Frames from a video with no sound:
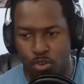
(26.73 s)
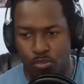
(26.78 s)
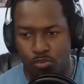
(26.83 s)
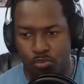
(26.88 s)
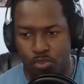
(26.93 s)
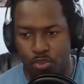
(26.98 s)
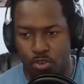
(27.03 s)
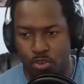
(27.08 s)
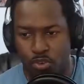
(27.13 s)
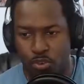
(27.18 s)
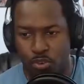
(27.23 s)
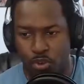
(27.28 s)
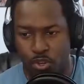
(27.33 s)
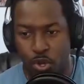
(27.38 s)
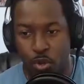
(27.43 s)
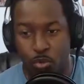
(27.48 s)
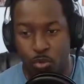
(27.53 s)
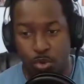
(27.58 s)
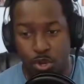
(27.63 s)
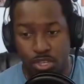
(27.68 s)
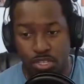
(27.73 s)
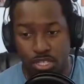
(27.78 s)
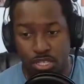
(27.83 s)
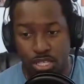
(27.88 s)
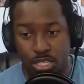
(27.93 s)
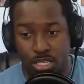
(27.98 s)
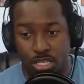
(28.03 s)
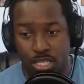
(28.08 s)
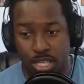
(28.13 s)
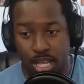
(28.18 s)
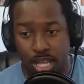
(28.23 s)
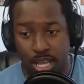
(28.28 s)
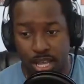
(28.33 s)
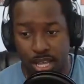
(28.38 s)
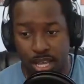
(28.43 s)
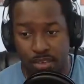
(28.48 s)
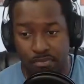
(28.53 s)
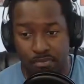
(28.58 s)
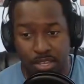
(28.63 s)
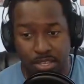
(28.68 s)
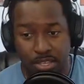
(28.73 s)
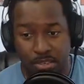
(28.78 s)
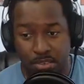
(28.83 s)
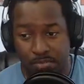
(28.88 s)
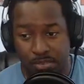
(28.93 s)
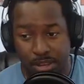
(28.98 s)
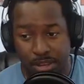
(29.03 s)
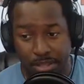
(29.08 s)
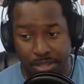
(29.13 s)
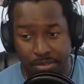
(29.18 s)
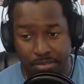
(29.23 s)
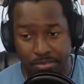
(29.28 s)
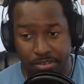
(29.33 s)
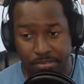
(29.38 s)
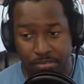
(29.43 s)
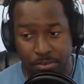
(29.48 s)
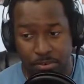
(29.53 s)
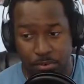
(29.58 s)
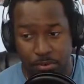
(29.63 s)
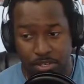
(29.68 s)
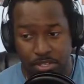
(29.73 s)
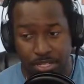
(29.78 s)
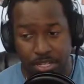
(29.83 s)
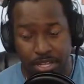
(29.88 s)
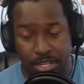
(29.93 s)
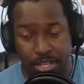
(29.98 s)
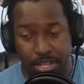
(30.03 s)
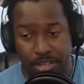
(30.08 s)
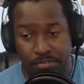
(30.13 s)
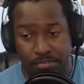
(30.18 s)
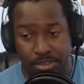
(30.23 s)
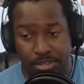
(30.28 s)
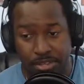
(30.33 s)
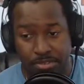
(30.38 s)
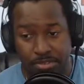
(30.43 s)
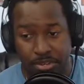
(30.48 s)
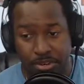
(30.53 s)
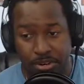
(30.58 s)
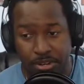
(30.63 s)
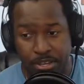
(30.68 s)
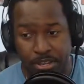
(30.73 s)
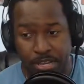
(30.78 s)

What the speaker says: you are not watching this live, then you're fine. If you're watching it live, then sorry.